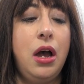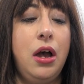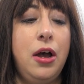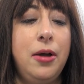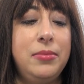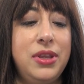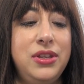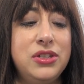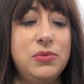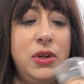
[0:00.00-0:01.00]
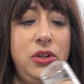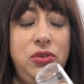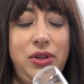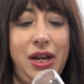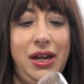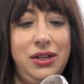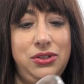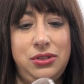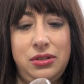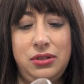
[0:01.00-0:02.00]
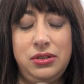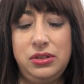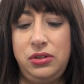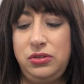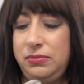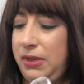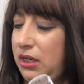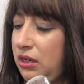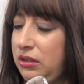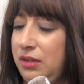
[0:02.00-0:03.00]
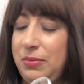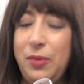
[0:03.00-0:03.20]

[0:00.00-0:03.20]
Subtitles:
This one you get, excuse me, I think